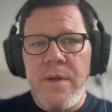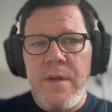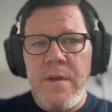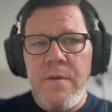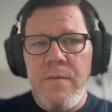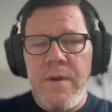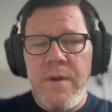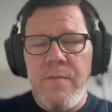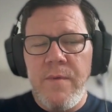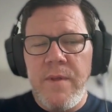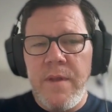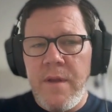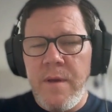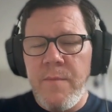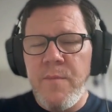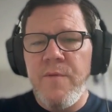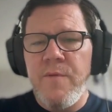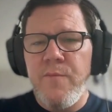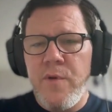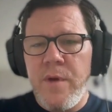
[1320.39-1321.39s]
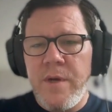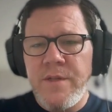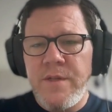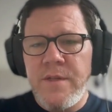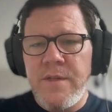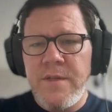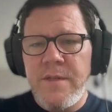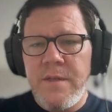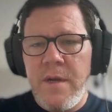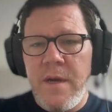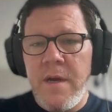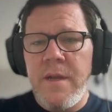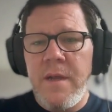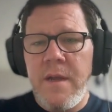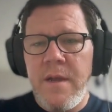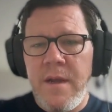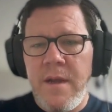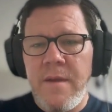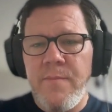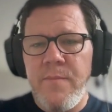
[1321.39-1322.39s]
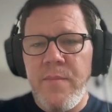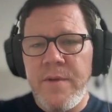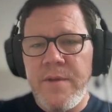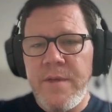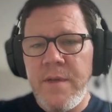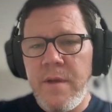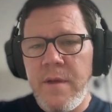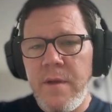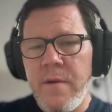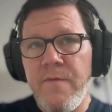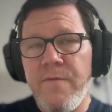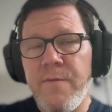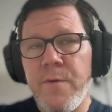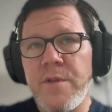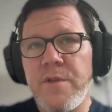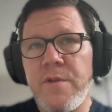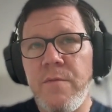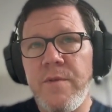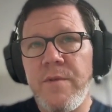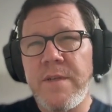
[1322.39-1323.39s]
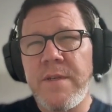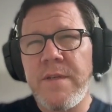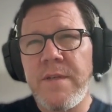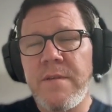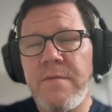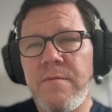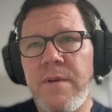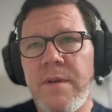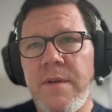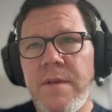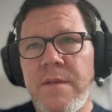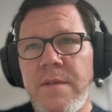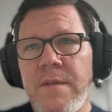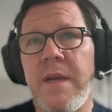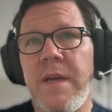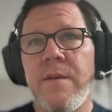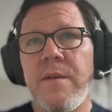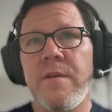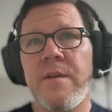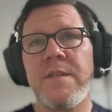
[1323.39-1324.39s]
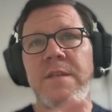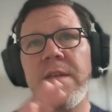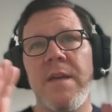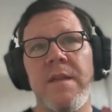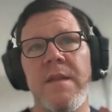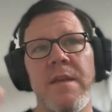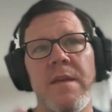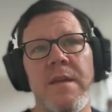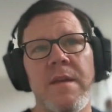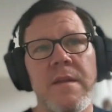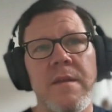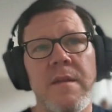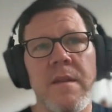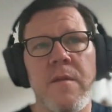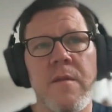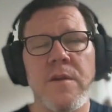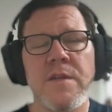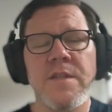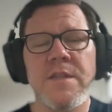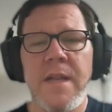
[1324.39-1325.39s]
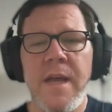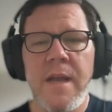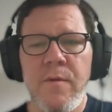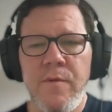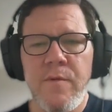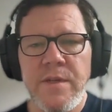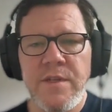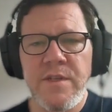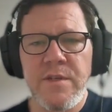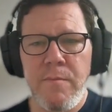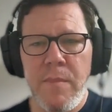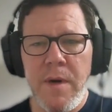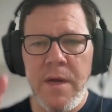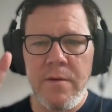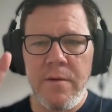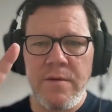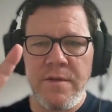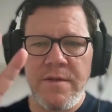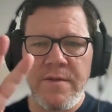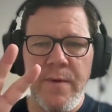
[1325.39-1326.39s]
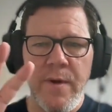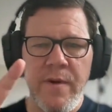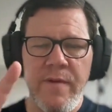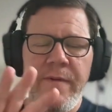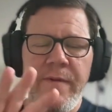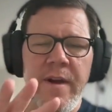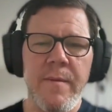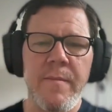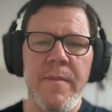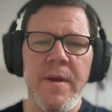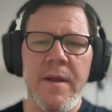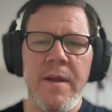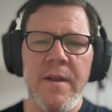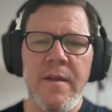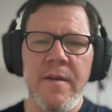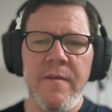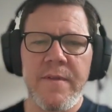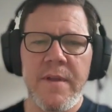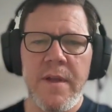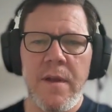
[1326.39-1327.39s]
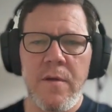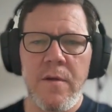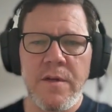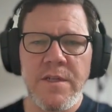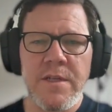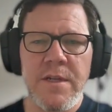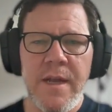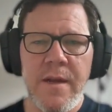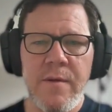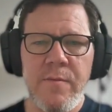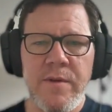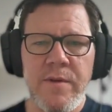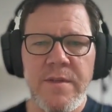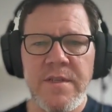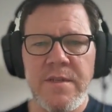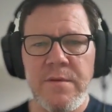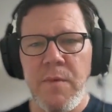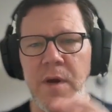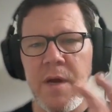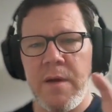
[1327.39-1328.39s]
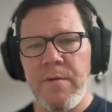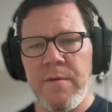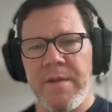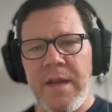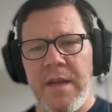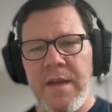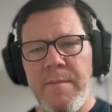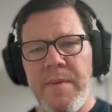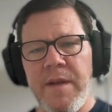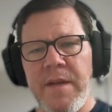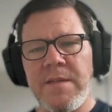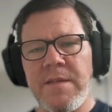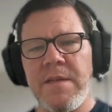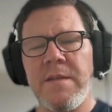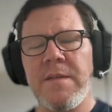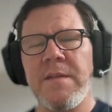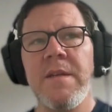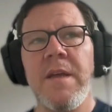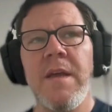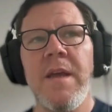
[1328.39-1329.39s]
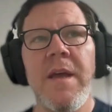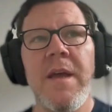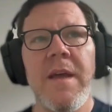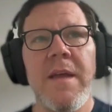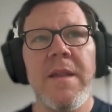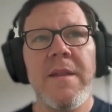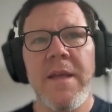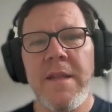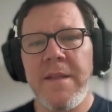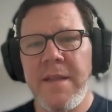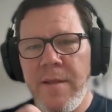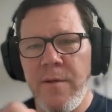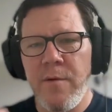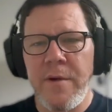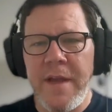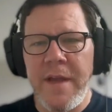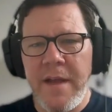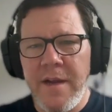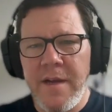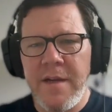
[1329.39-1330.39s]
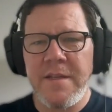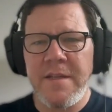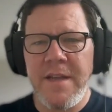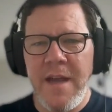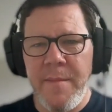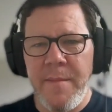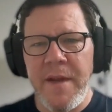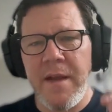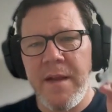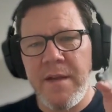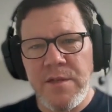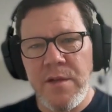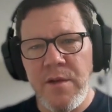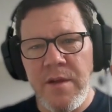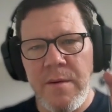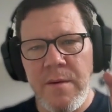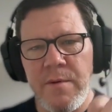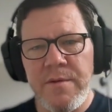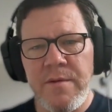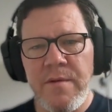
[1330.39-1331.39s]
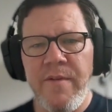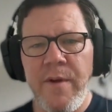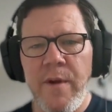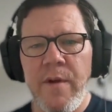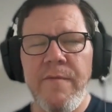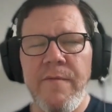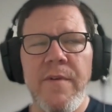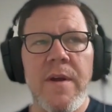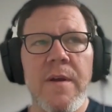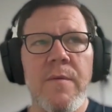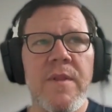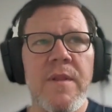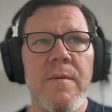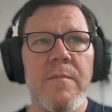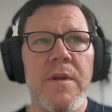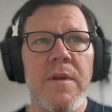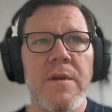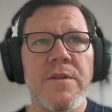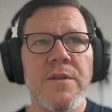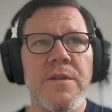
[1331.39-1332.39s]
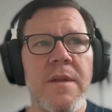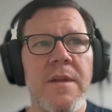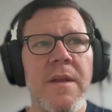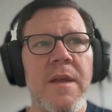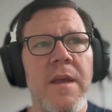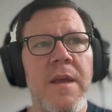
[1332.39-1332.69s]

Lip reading: already with a number of projects on AI in particular for 2 reasons. One is you could say the large language models, verifiability of the large language model databases, that they don't get contaminated. So you're able to verify within blockchain.